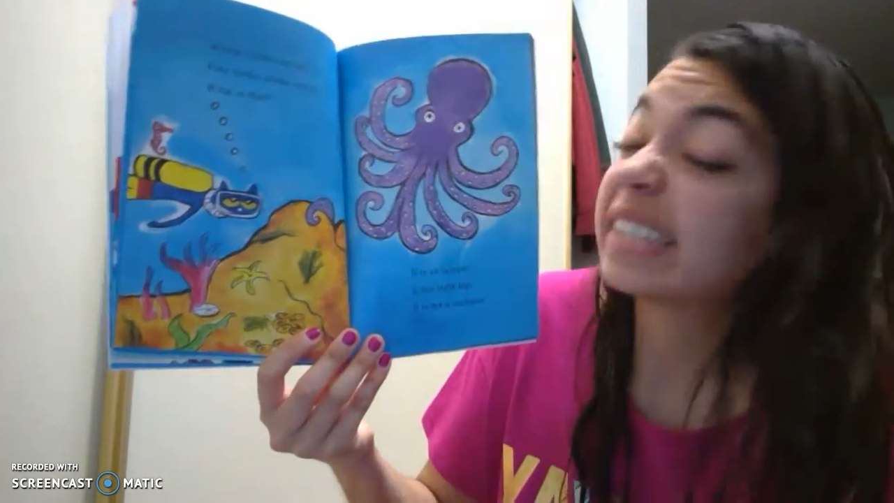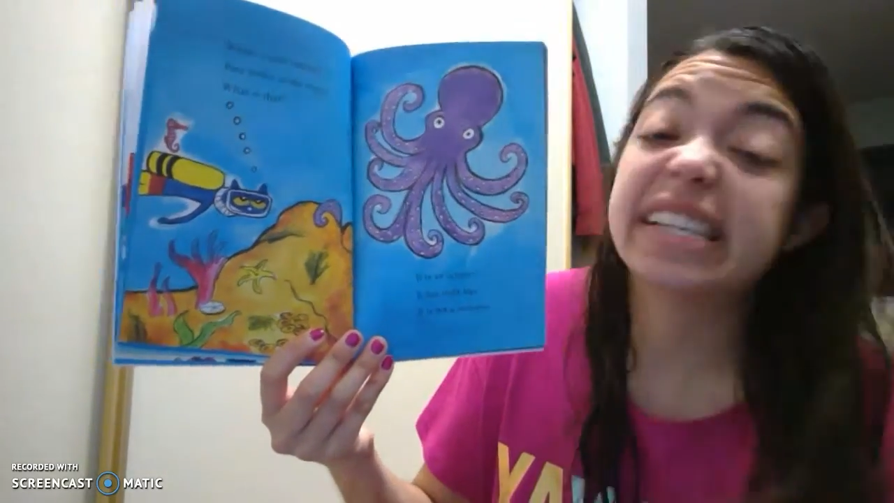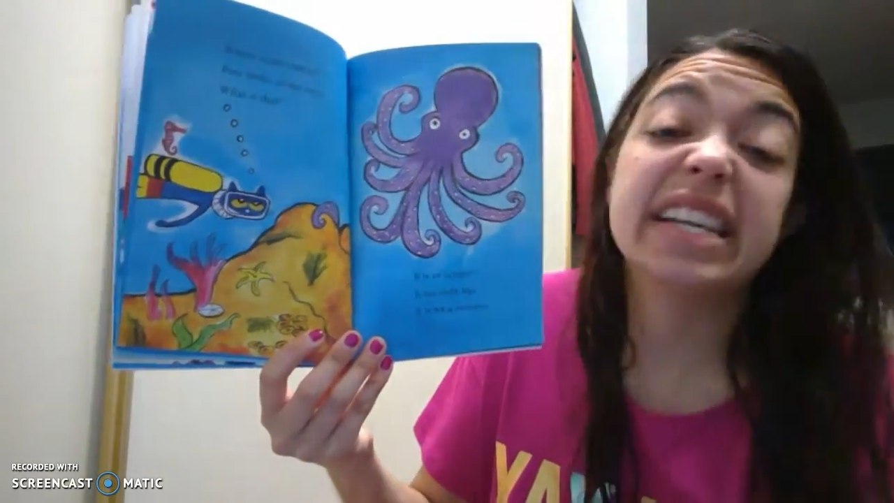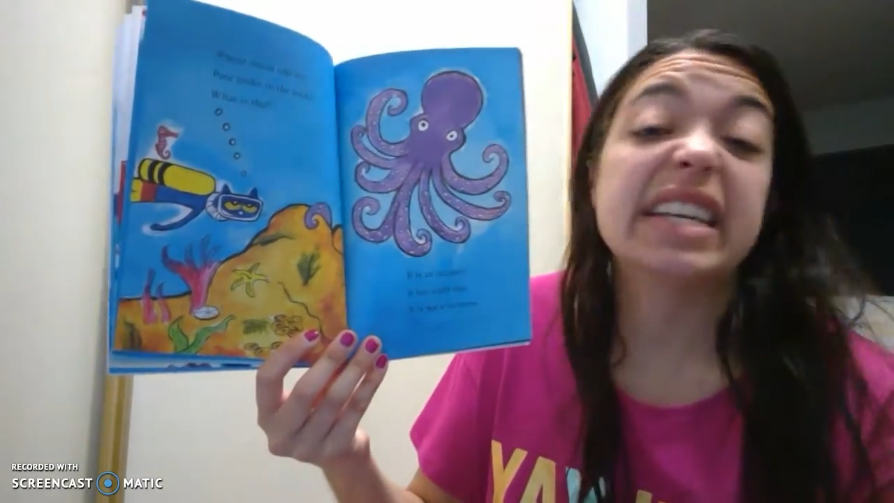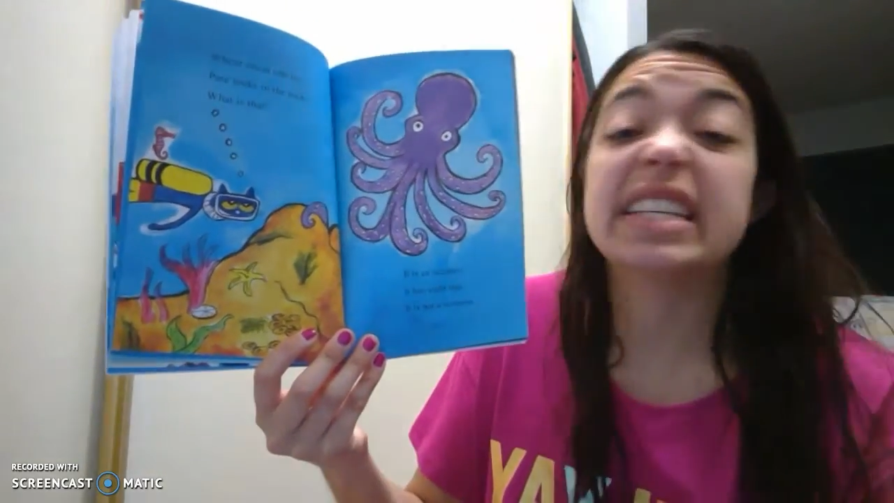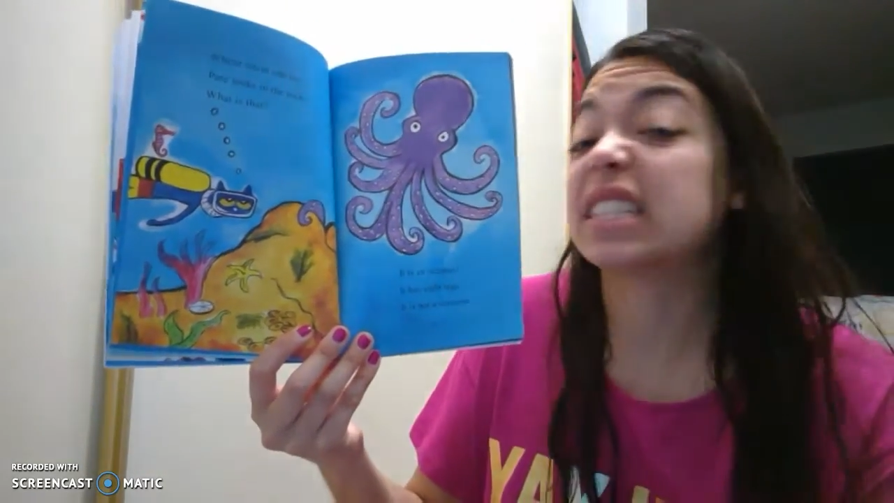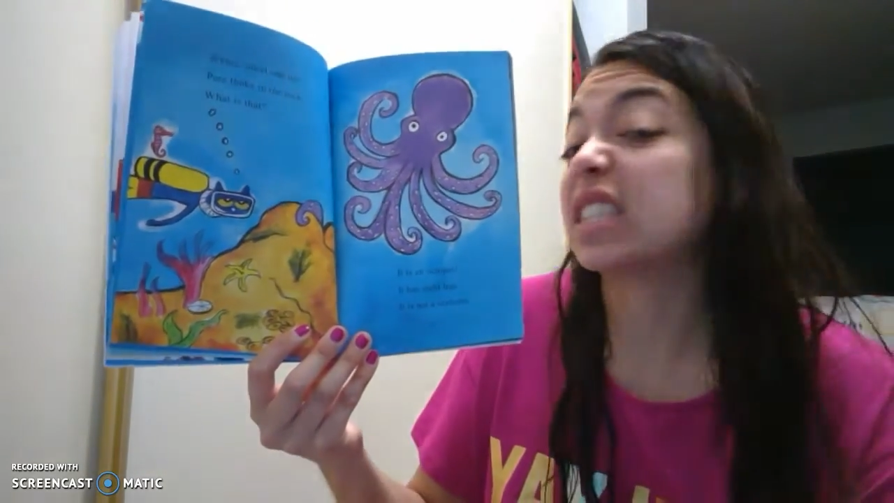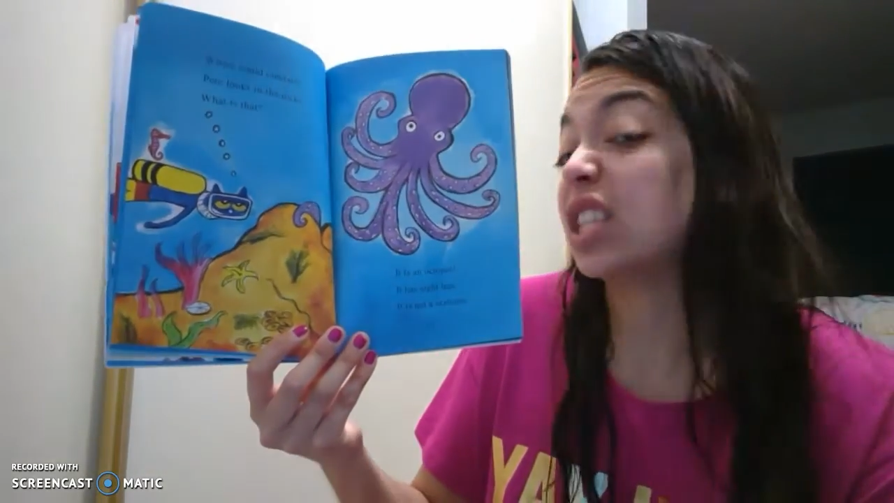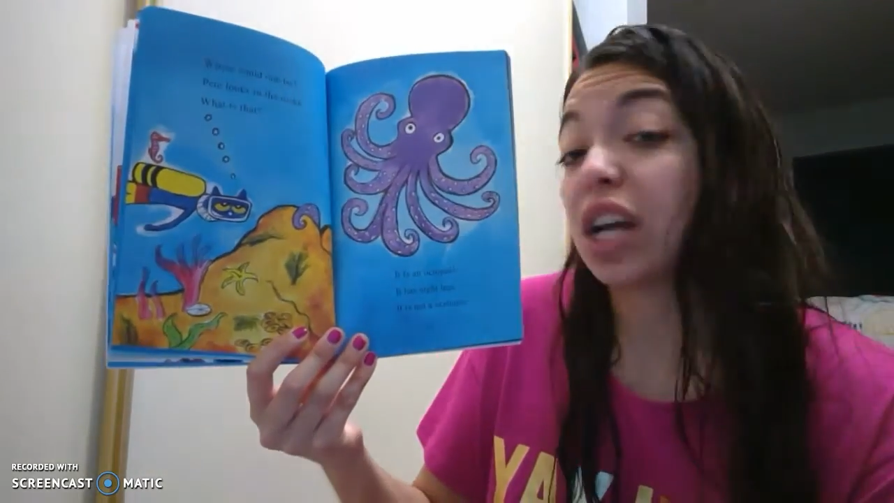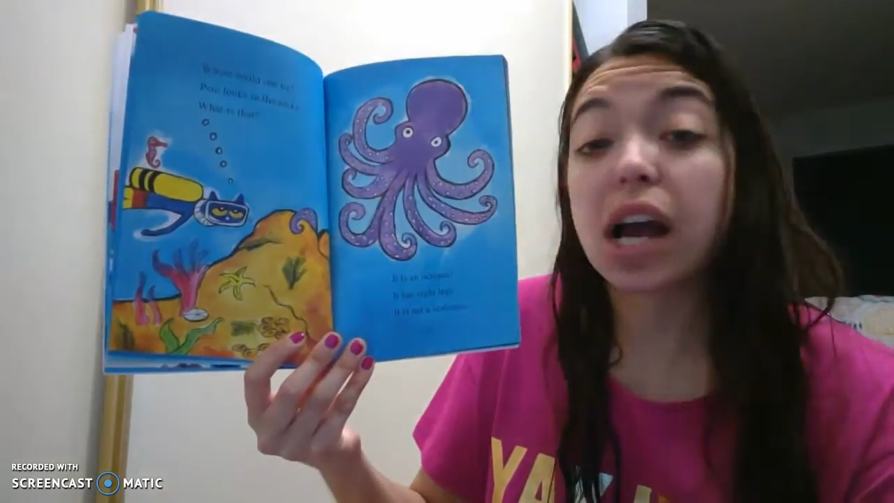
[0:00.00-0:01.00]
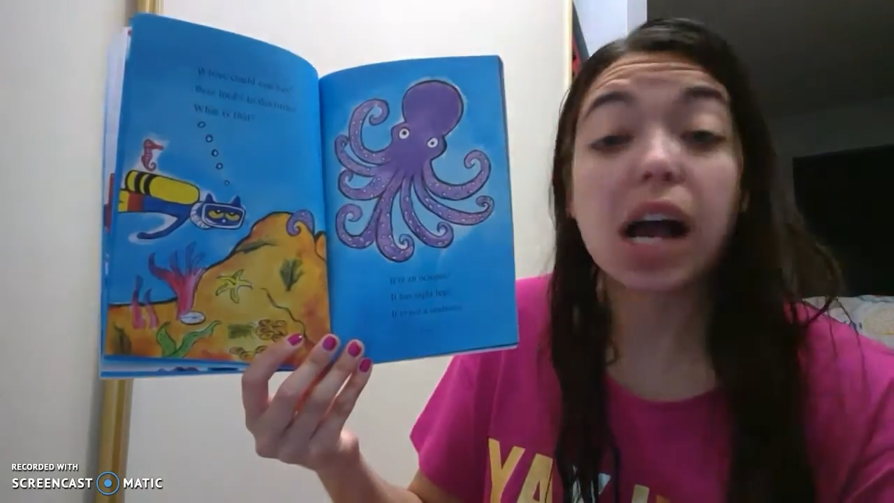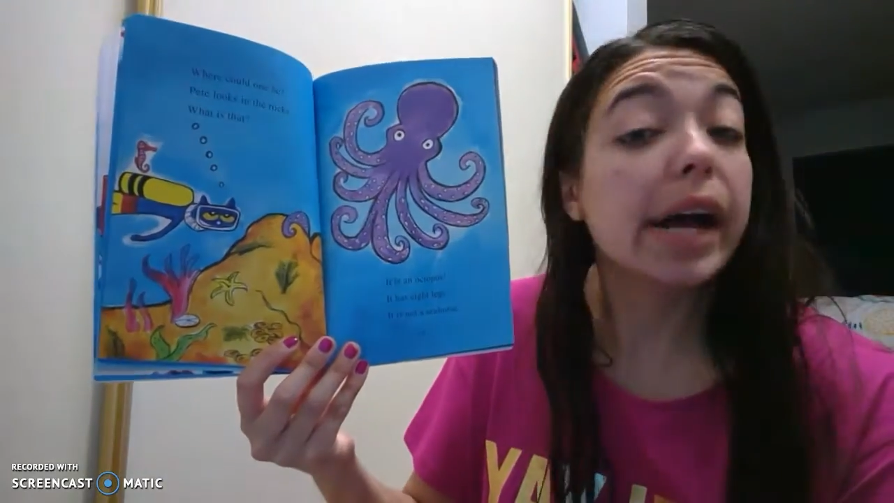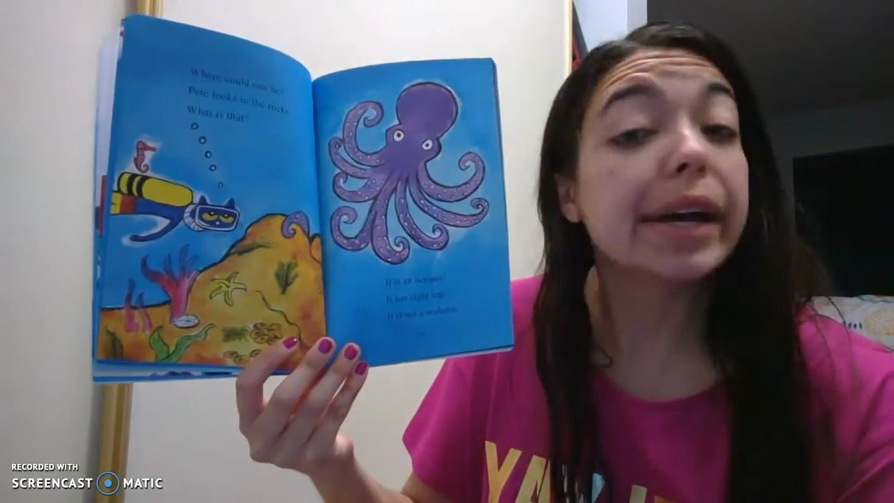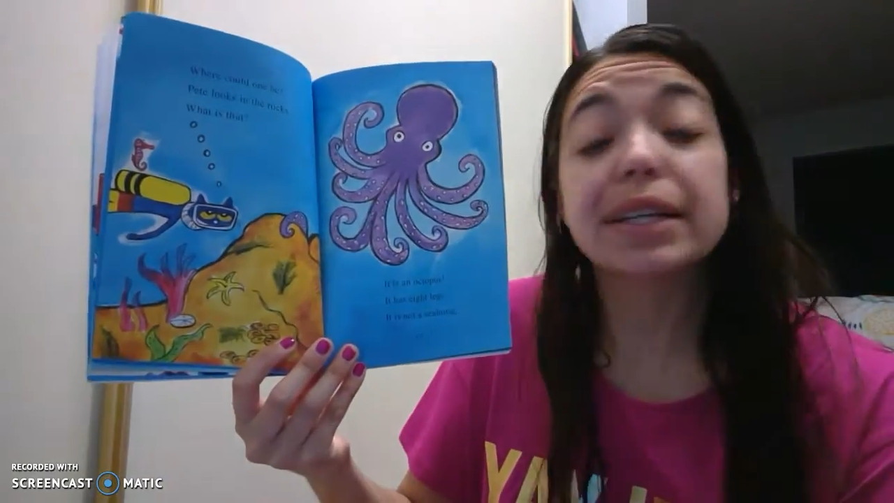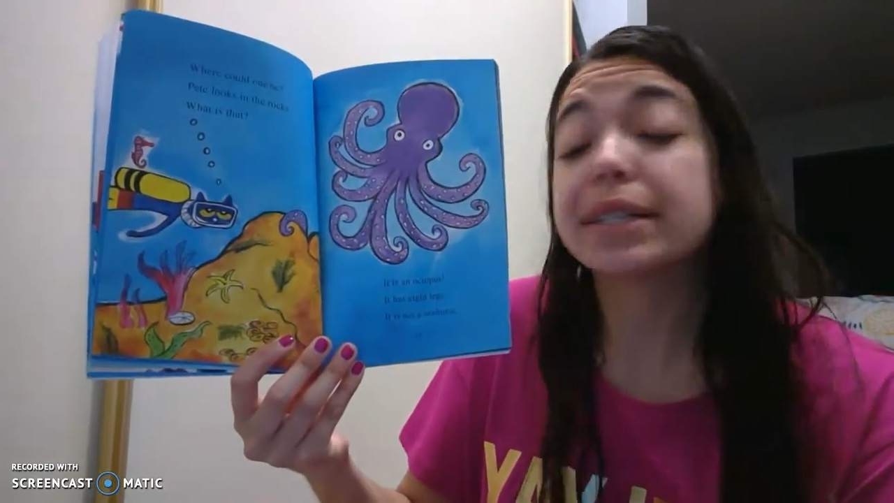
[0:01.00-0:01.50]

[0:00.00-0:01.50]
It is not